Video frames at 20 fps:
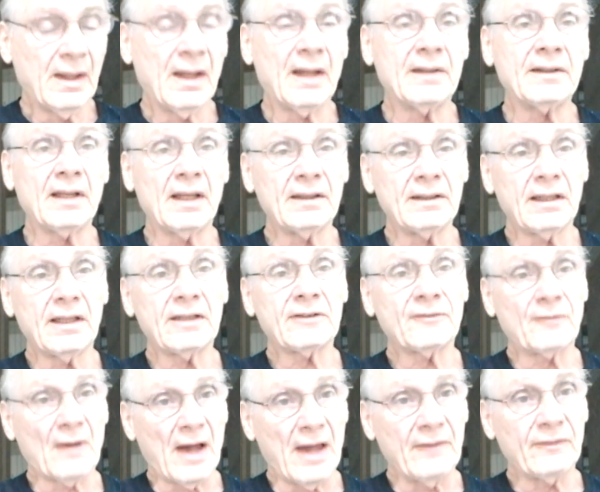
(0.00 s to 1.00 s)
And then
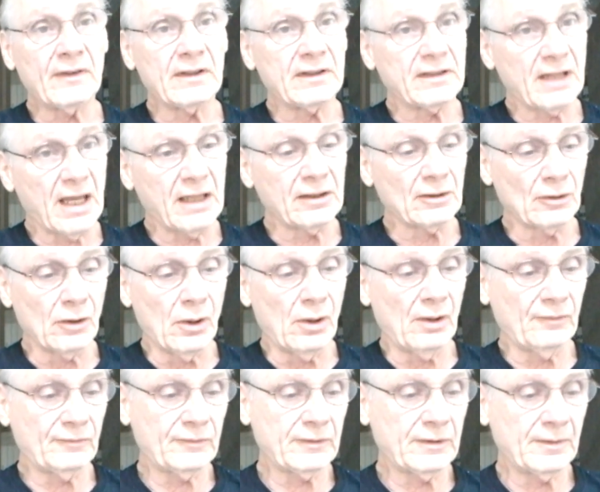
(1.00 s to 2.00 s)
there's five and ten
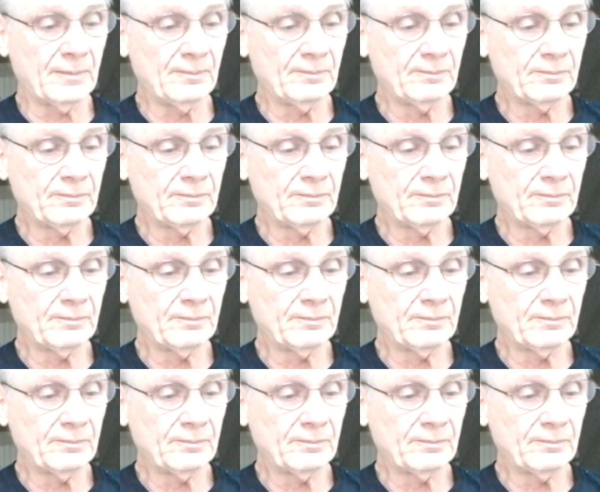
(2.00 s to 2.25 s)
Loft.